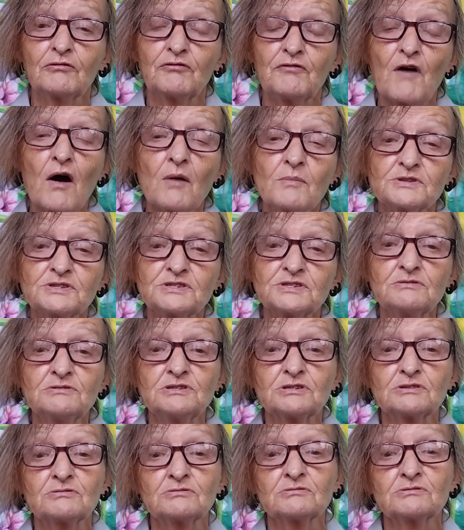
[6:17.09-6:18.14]

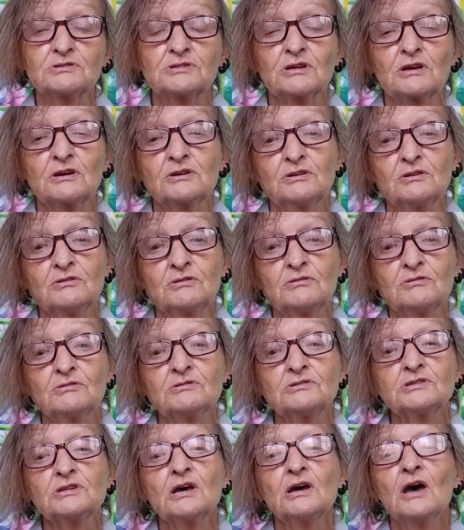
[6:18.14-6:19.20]
pharmaceuticals that are
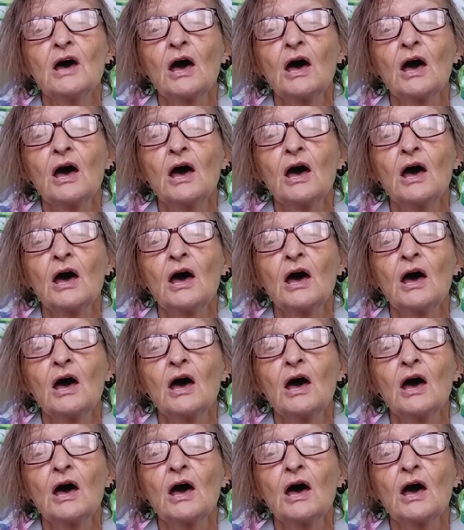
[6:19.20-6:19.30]
used,